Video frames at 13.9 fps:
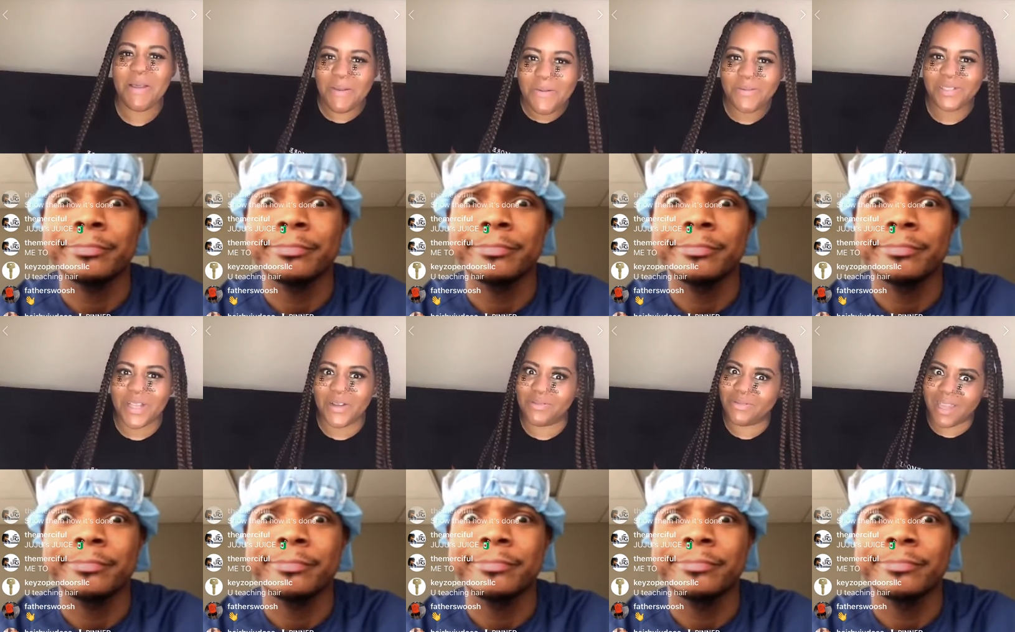
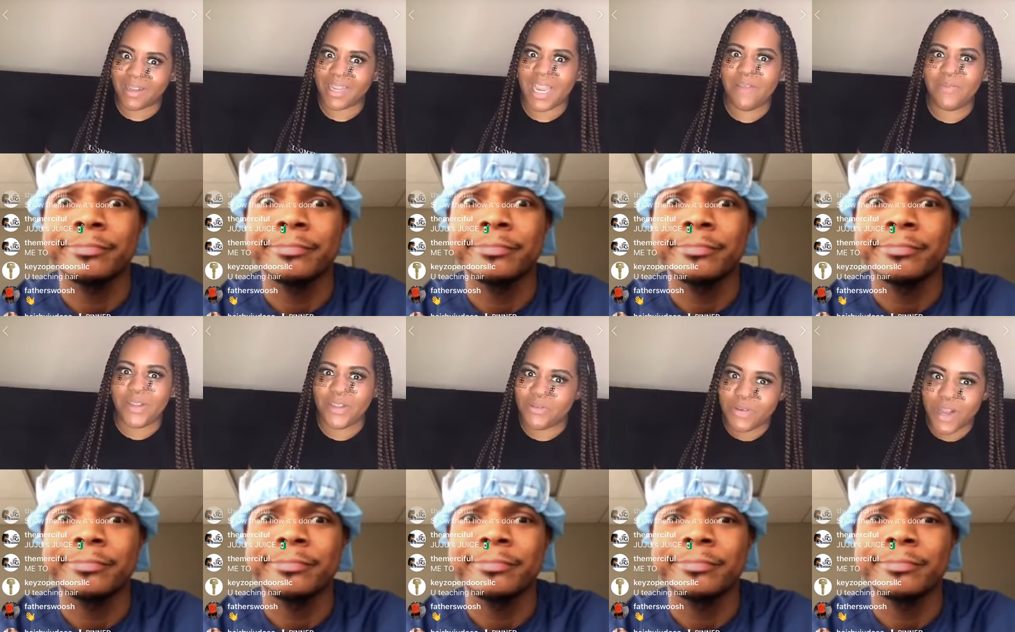Speaker 1: so look, even you
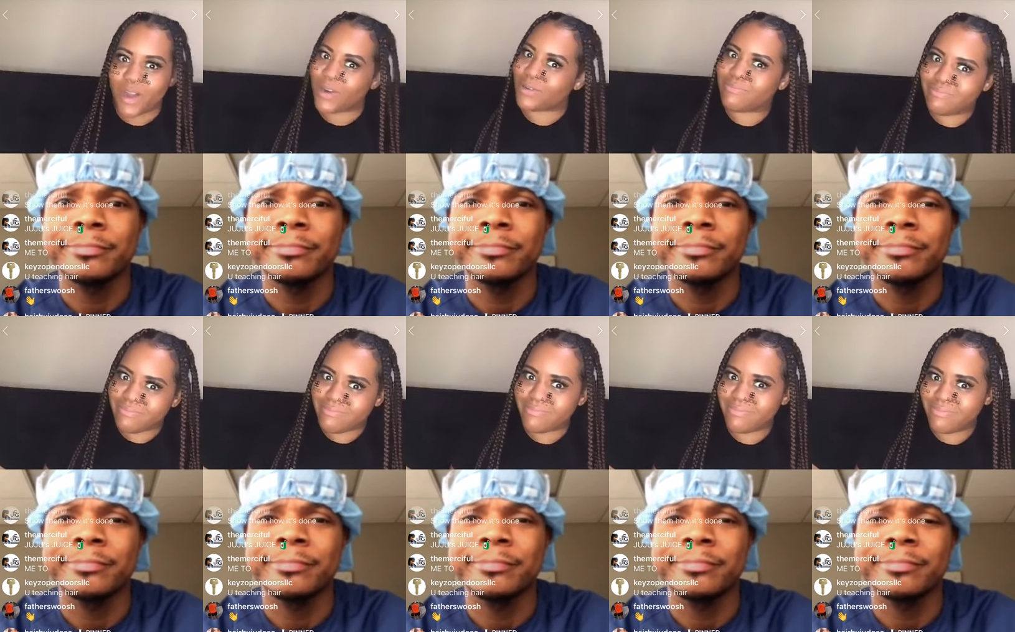know.
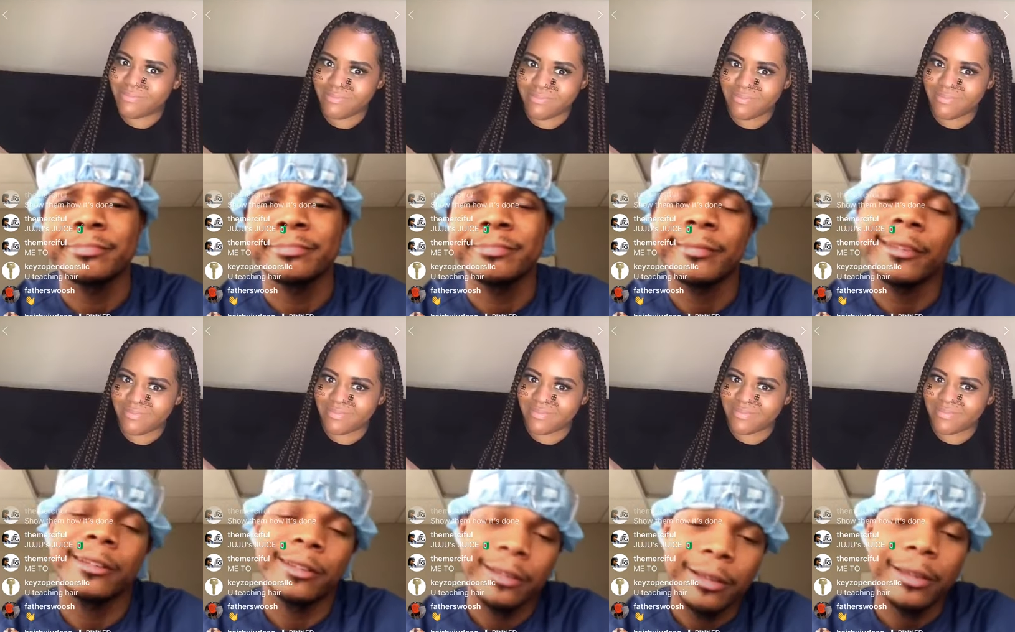
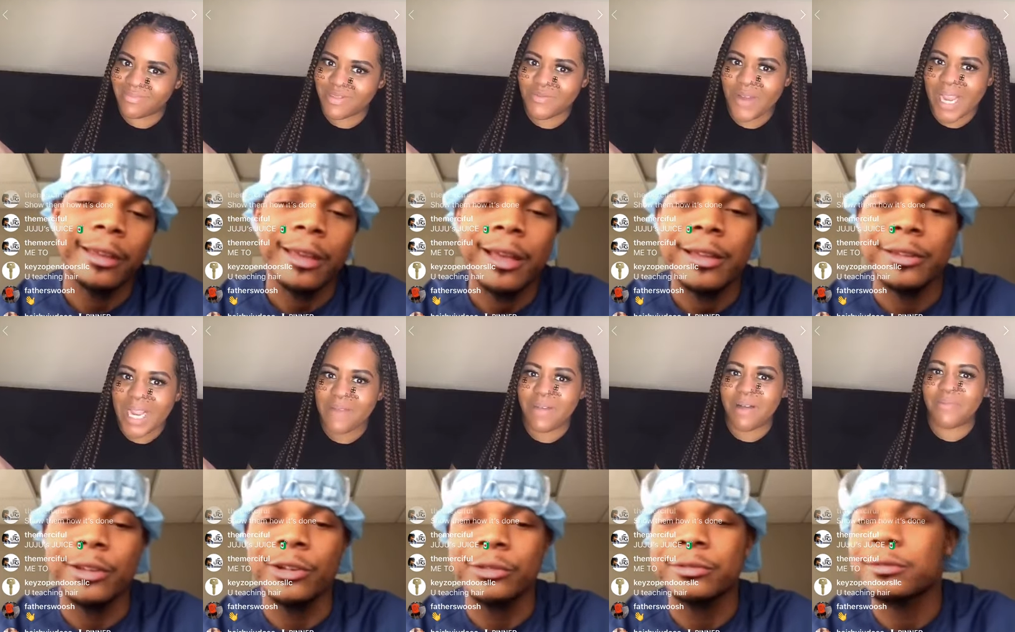Yeah, Wake them
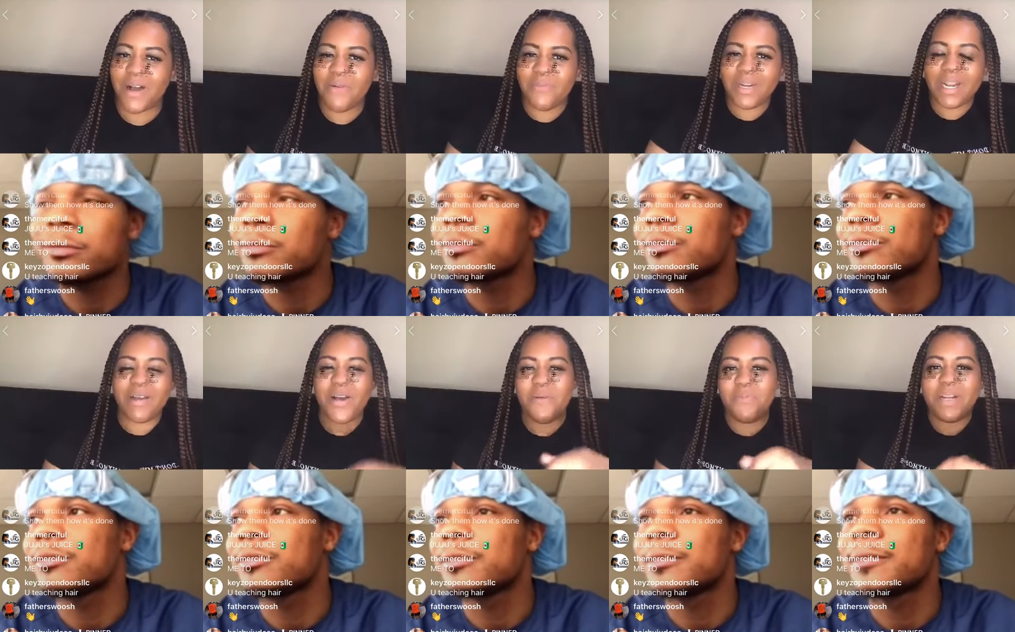up. Open that
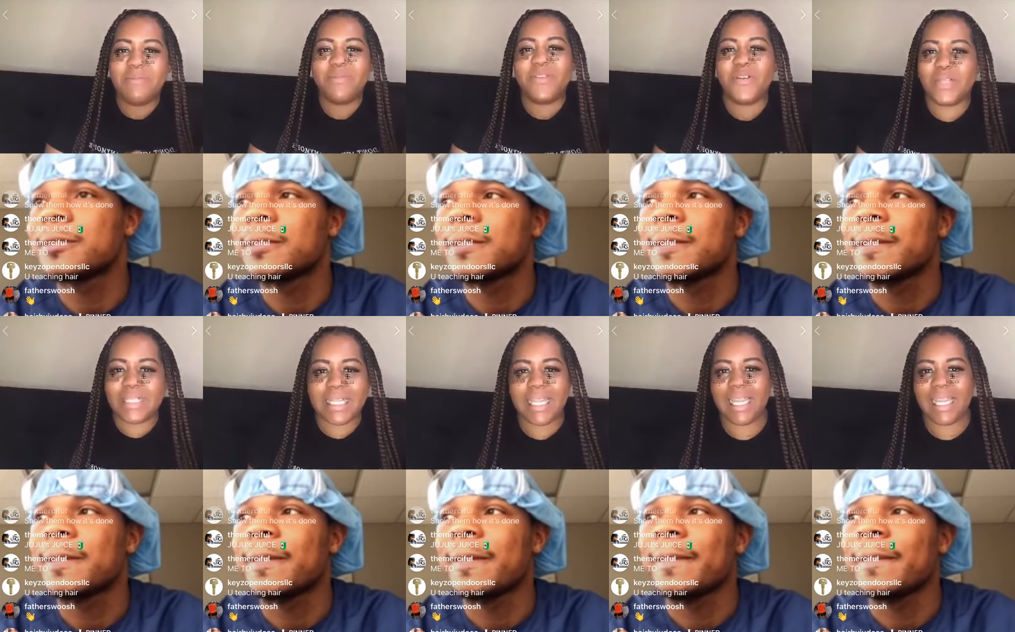open them doors, keys.